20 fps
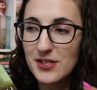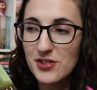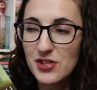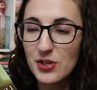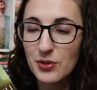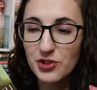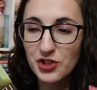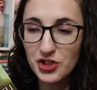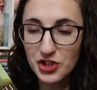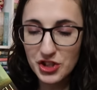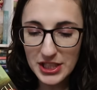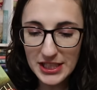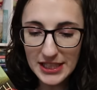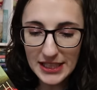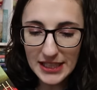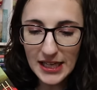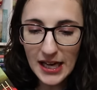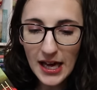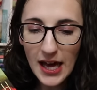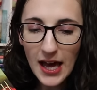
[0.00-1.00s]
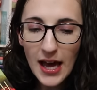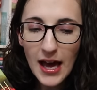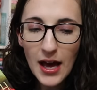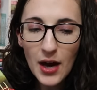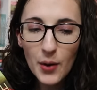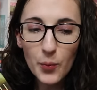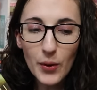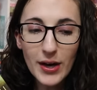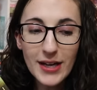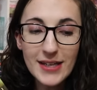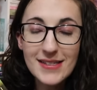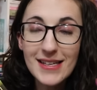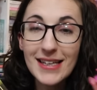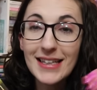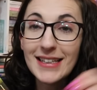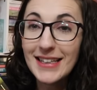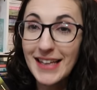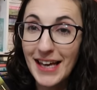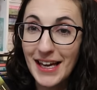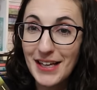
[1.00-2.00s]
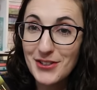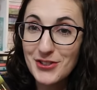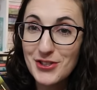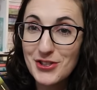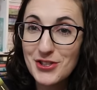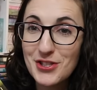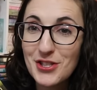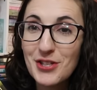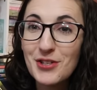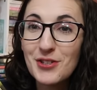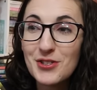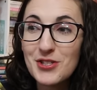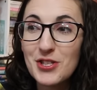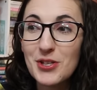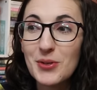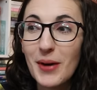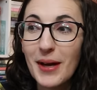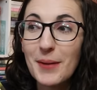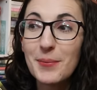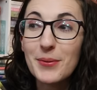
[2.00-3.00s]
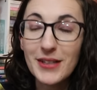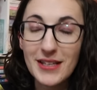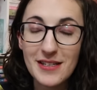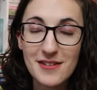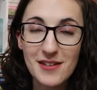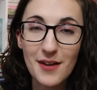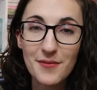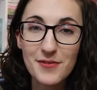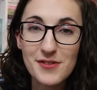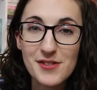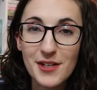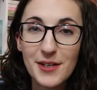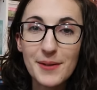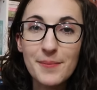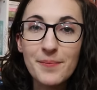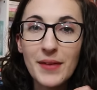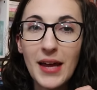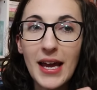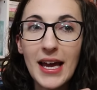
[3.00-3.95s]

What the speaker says: So she was engaged to a police officer